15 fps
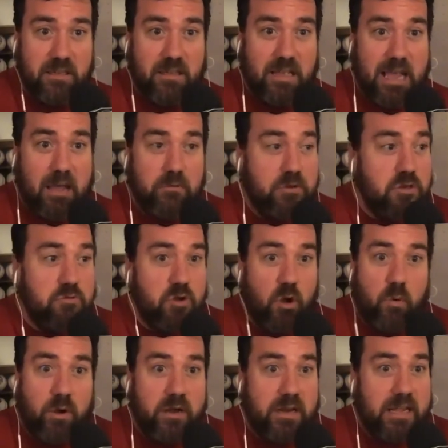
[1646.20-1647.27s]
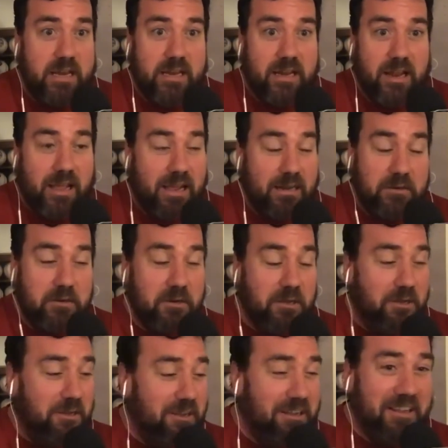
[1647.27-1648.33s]
How do you know where to hit it? I don't
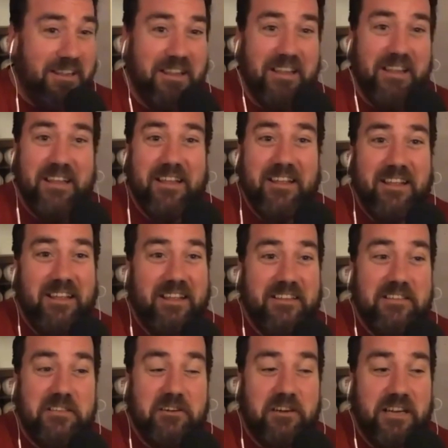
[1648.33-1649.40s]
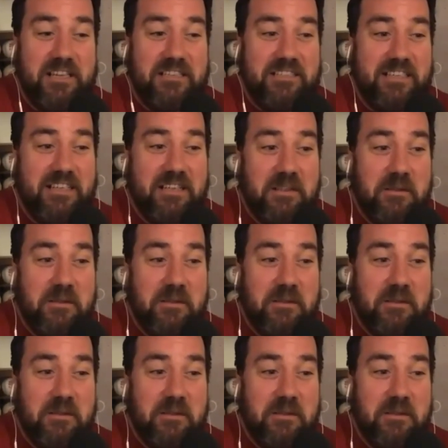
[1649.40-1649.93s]
know. It's crazy.